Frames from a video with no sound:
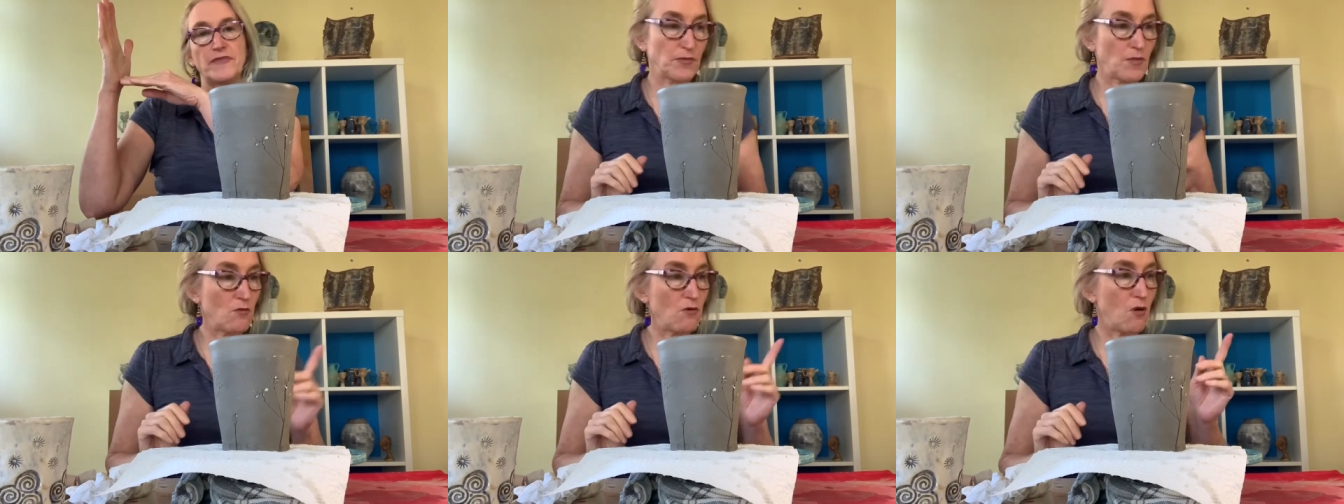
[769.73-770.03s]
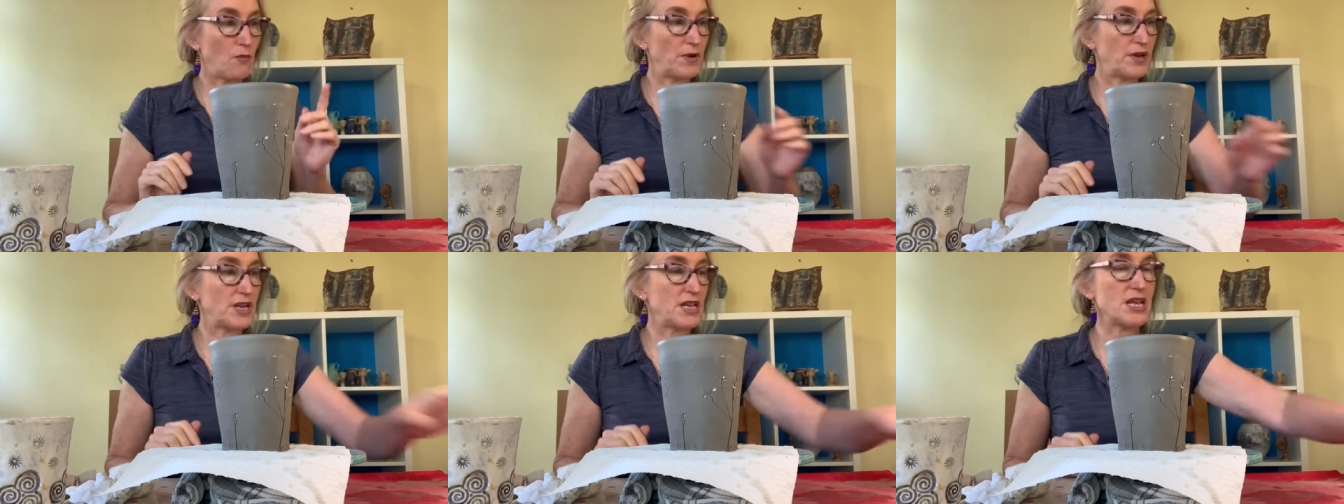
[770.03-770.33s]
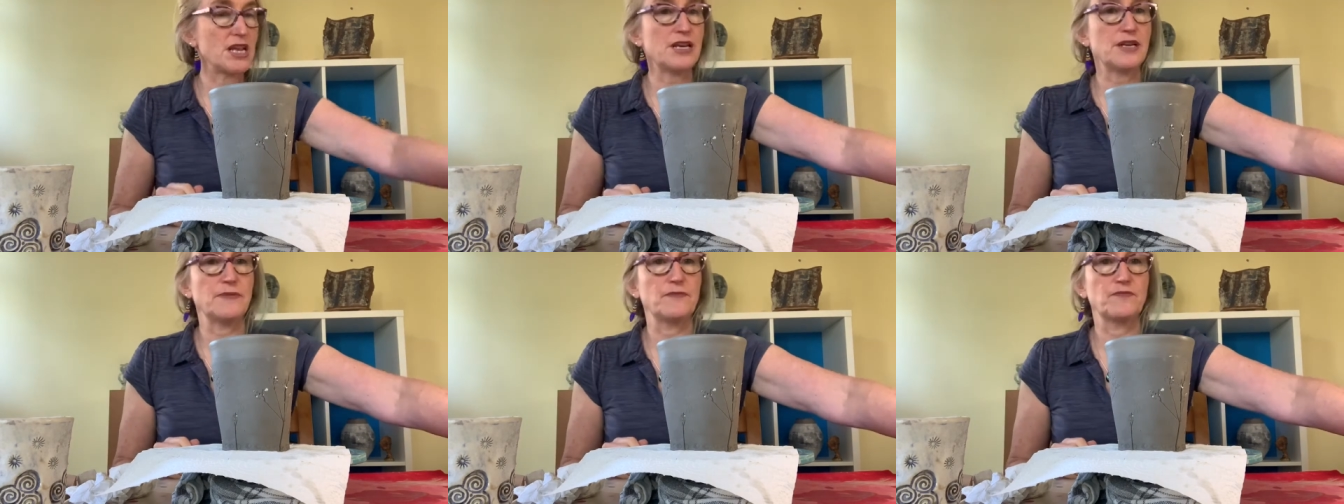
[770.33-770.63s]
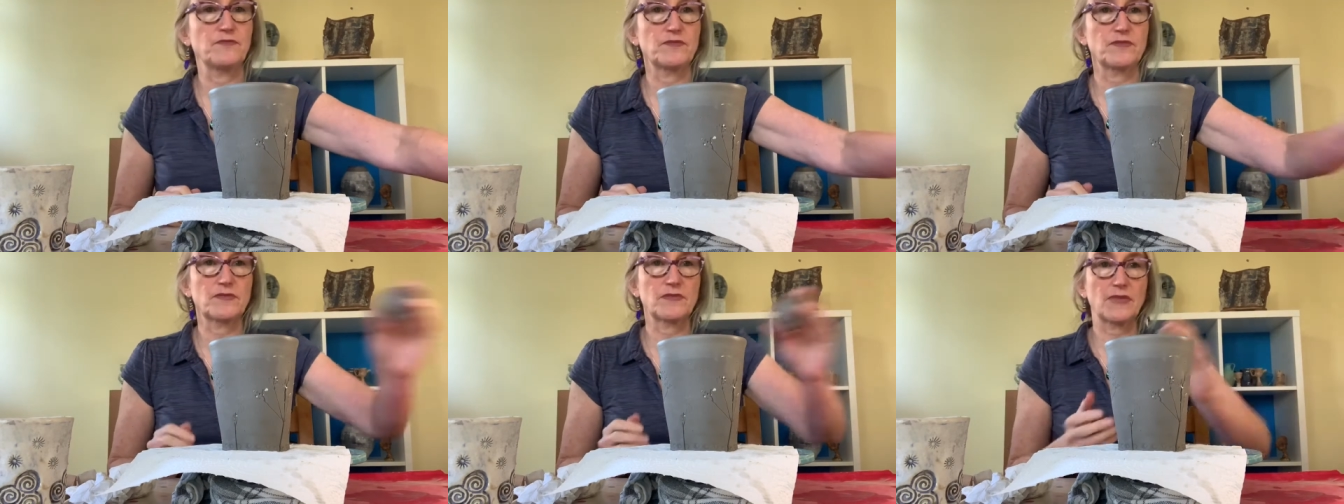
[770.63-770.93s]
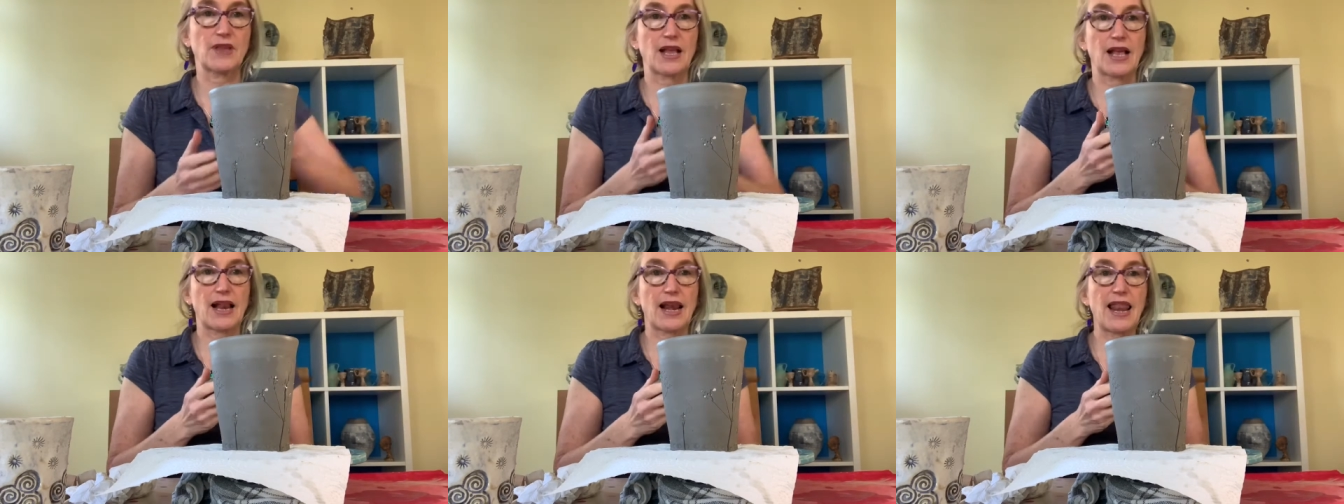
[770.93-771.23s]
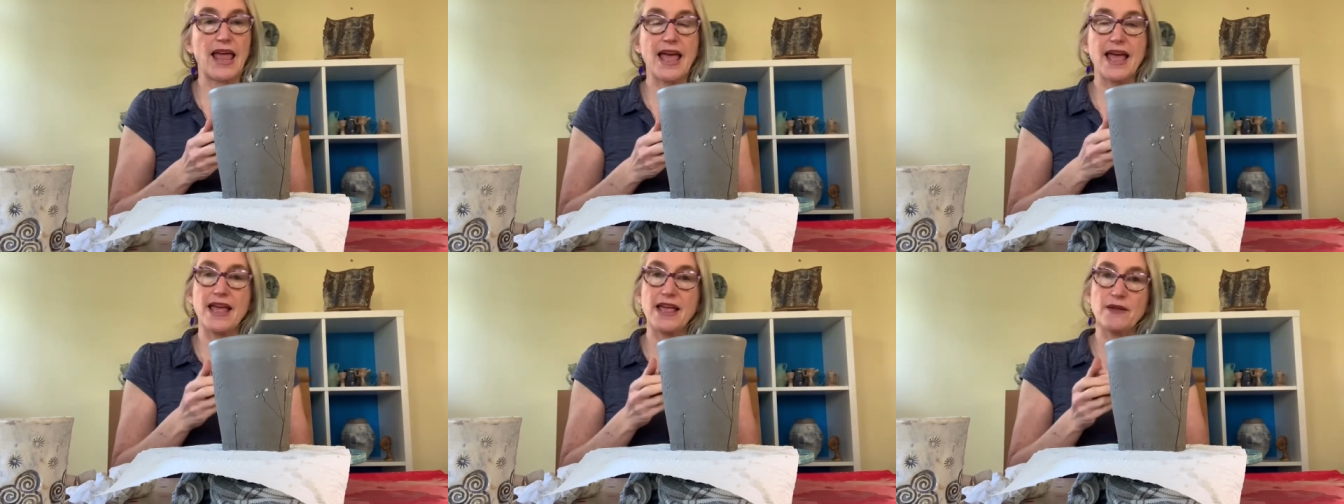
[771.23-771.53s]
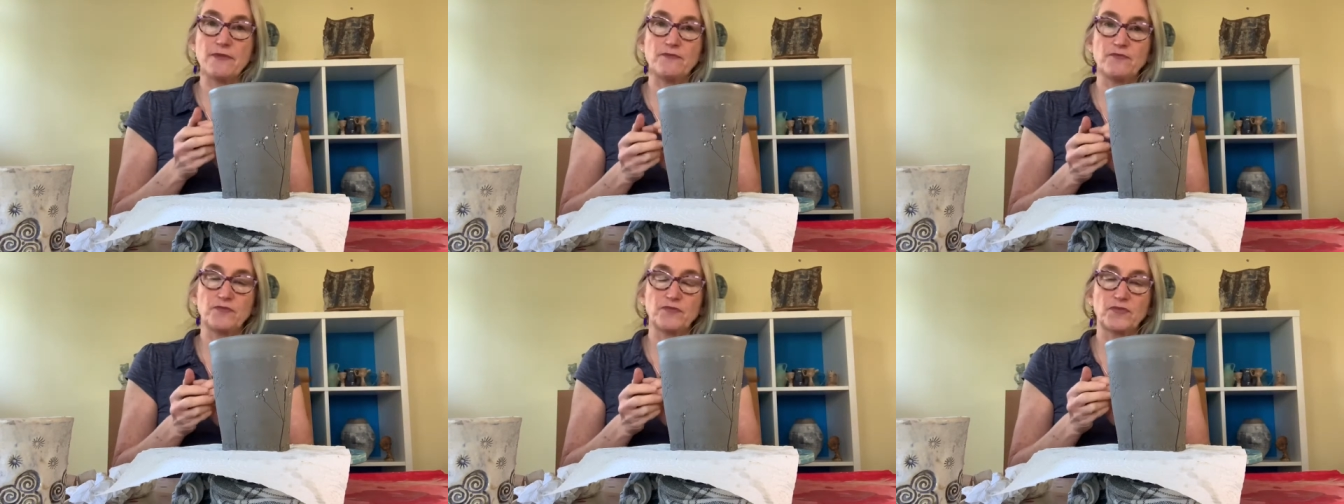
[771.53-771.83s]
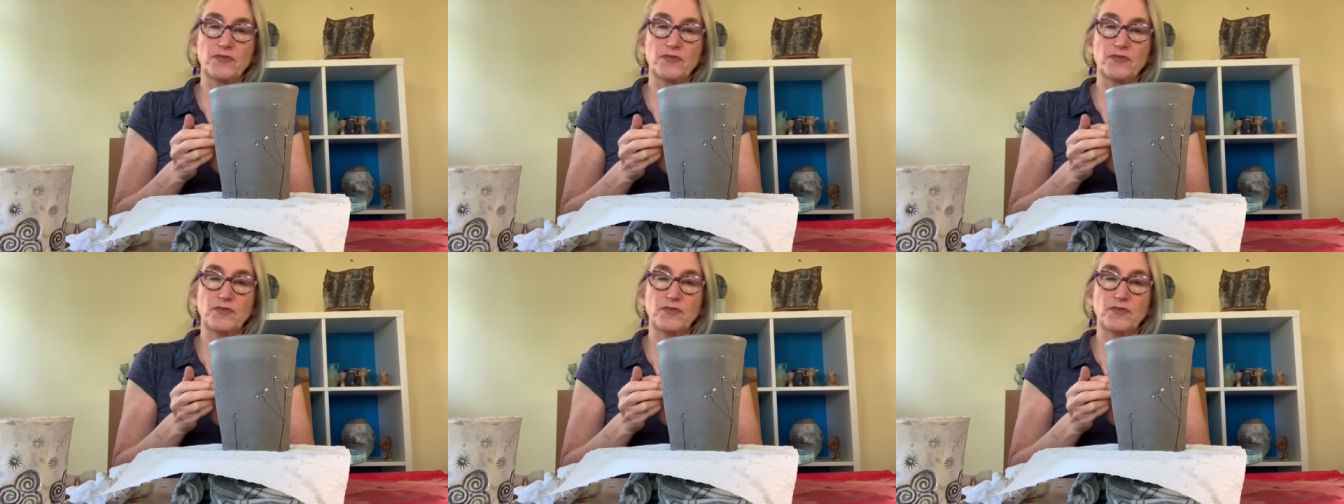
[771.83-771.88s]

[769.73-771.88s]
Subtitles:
What we need, clay.